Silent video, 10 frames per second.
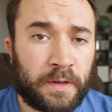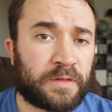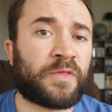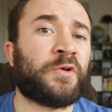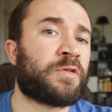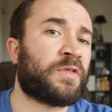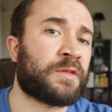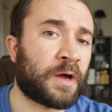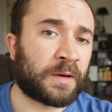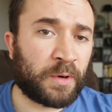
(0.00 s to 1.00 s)
So there's this
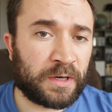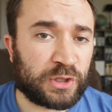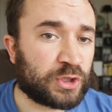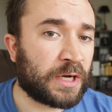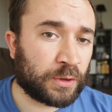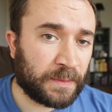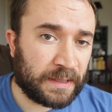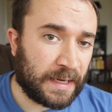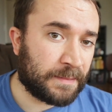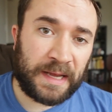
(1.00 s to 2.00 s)
young British
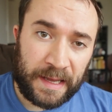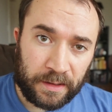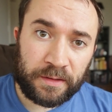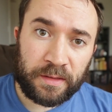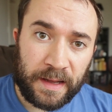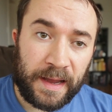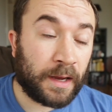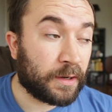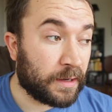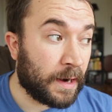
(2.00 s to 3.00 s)
gentleman named Alex
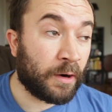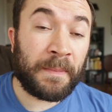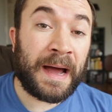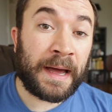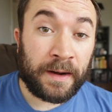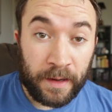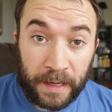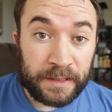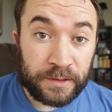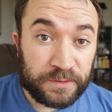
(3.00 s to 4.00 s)
Day, Nariman,
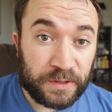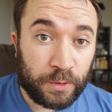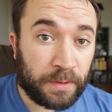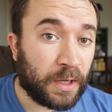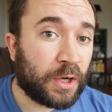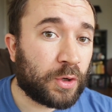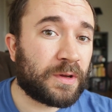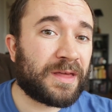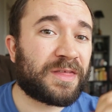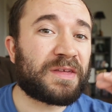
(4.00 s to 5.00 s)
on YouTube, who
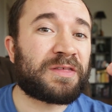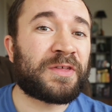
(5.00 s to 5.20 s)
does this